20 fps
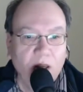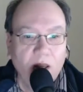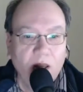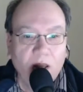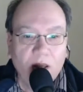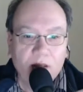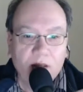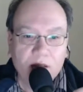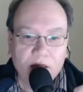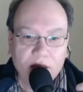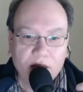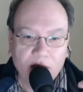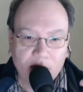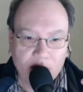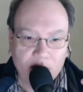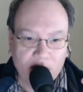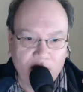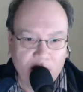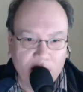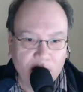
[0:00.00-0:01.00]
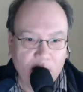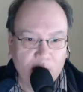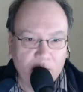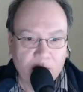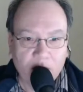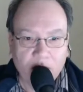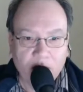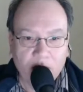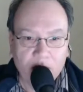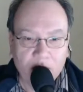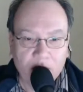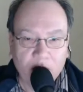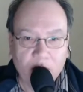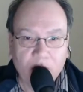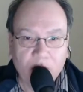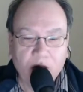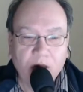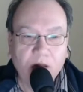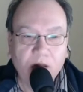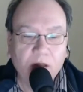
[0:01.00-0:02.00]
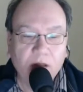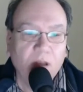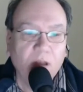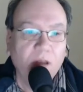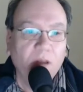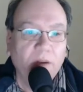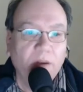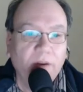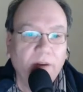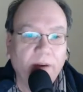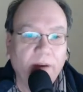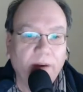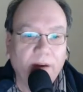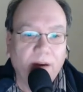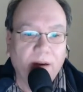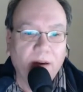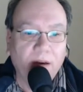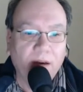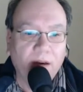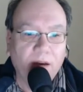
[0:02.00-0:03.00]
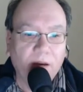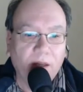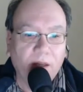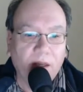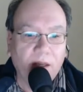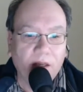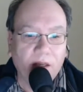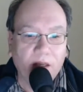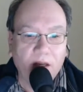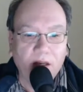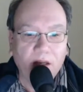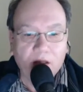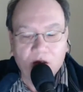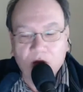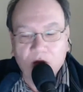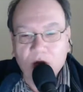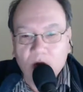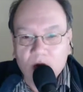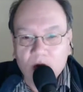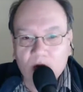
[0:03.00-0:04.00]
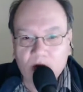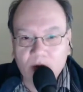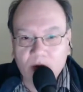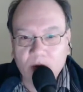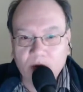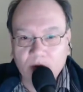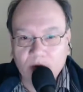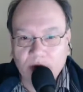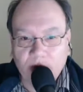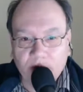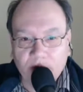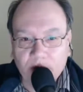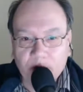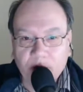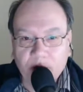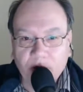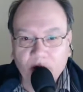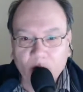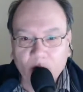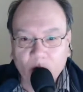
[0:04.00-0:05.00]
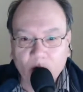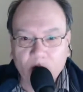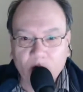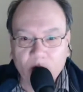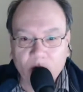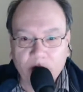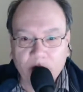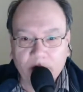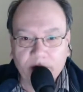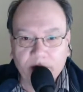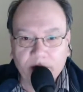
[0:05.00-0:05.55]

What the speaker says: It's 10 times not as good, and it's noticeable with everybody you work with.